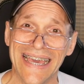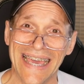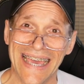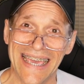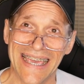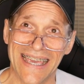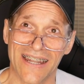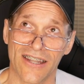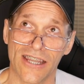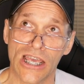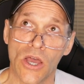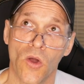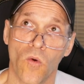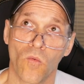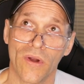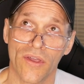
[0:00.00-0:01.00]
and
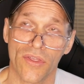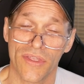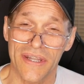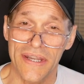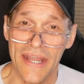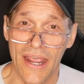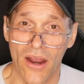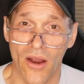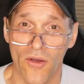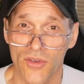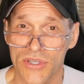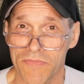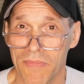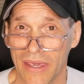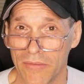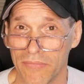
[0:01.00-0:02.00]
where the
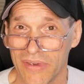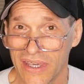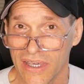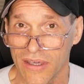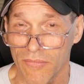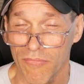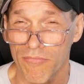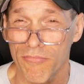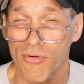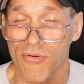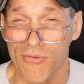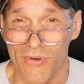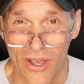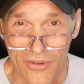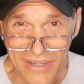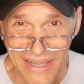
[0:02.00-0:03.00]
narrows may be
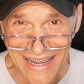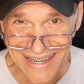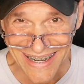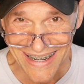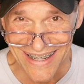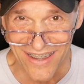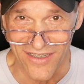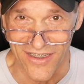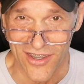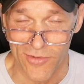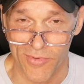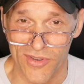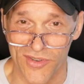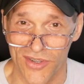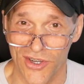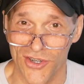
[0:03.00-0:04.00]
pronated in this
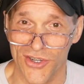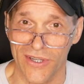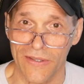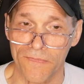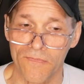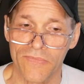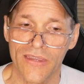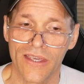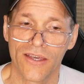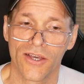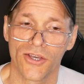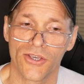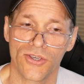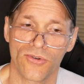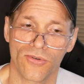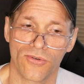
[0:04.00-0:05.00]
position,
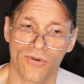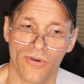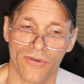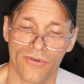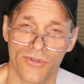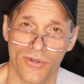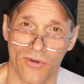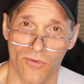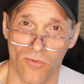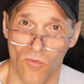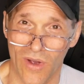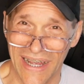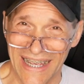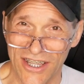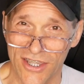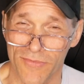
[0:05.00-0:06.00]
your
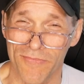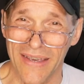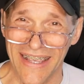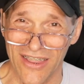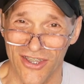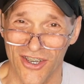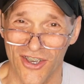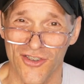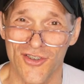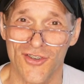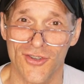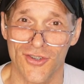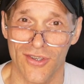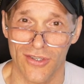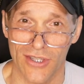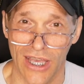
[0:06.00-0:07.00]
wides might look
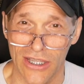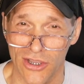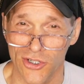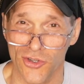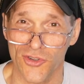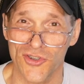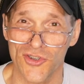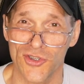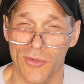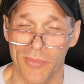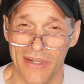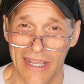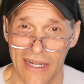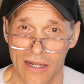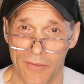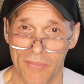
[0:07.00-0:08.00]
a little
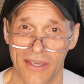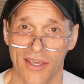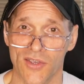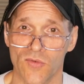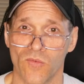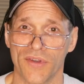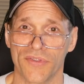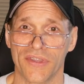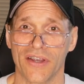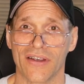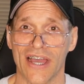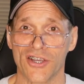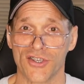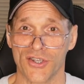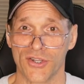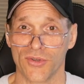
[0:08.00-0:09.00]
supinated, because what they're
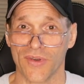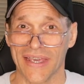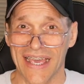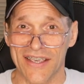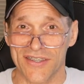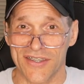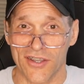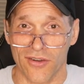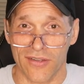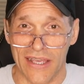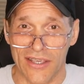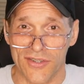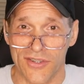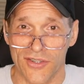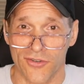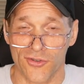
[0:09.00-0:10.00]
actually doing as
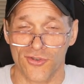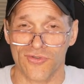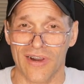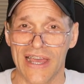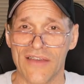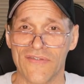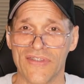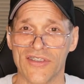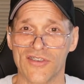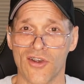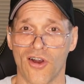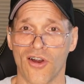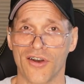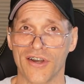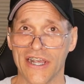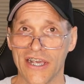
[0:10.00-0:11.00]
they're driving this
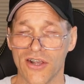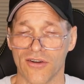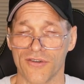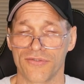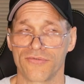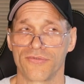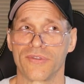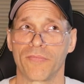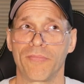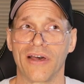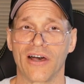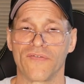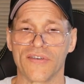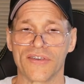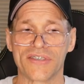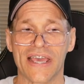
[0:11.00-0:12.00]
hard ER through the
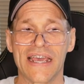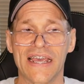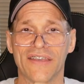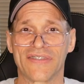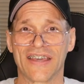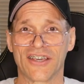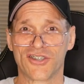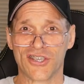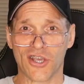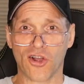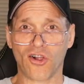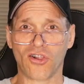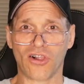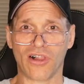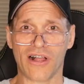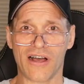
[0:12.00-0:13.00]
pelvis, they actually
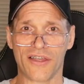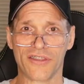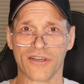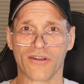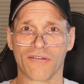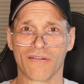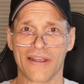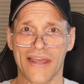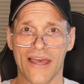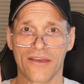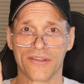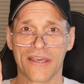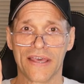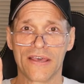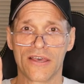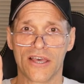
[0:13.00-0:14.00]
claw the
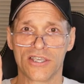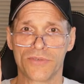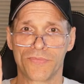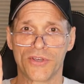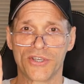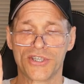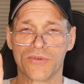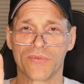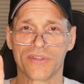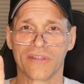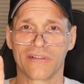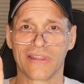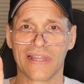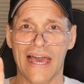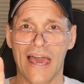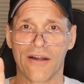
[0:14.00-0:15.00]
ground, especially with the
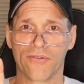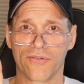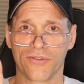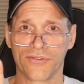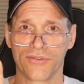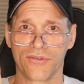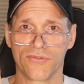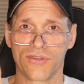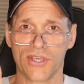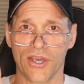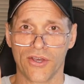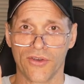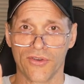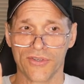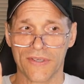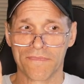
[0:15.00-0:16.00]
lateral two
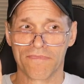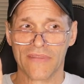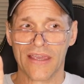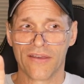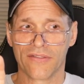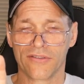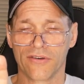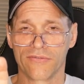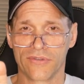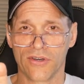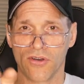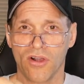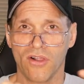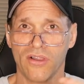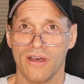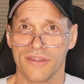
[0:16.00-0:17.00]
toes. They'll
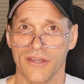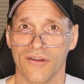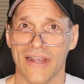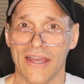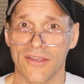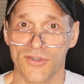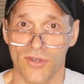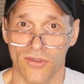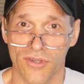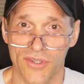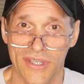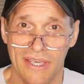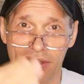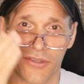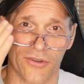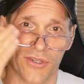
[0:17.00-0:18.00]
claw the ground, so it looks
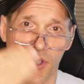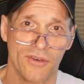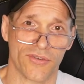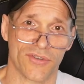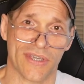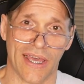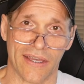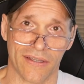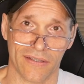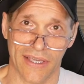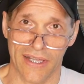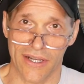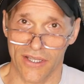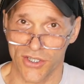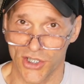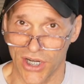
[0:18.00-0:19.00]
like their toes got
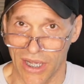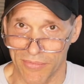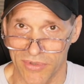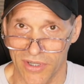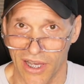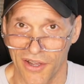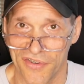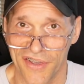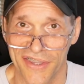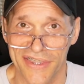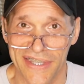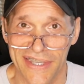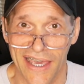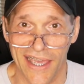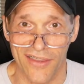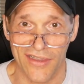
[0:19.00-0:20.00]
kind of chopped off at
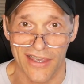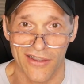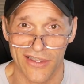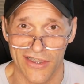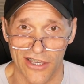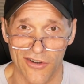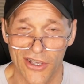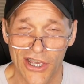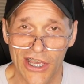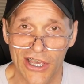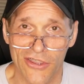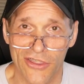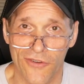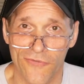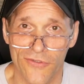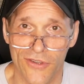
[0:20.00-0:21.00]
the end.
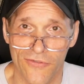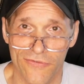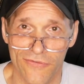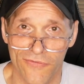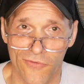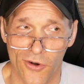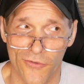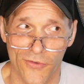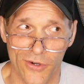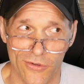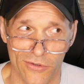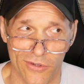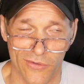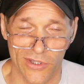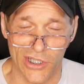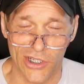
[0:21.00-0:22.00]
The forefoot
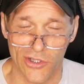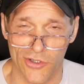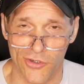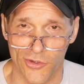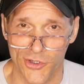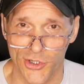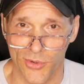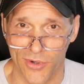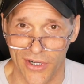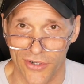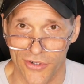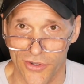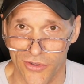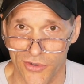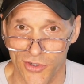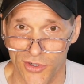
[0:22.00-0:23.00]
will look a little short
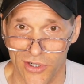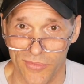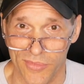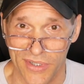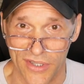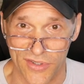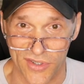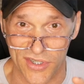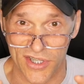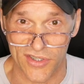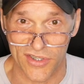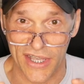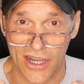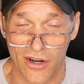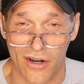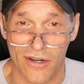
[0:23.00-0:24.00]
under the circumstances, because
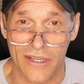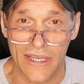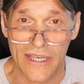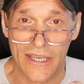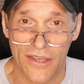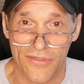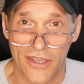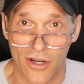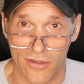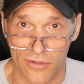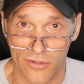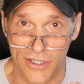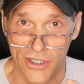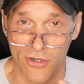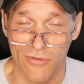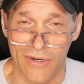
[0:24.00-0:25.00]
they are
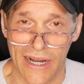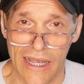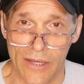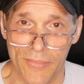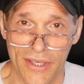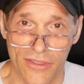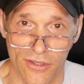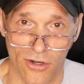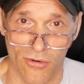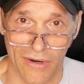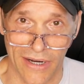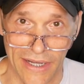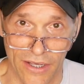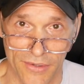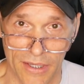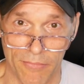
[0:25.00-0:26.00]
literally grabbing the
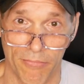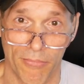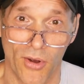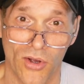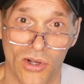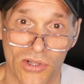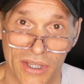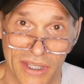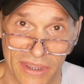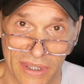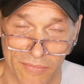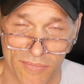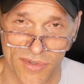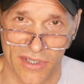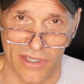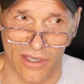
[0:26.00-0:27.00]
ground and pulling
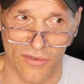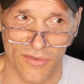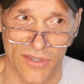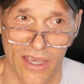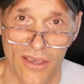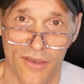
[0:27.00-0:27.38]
themselves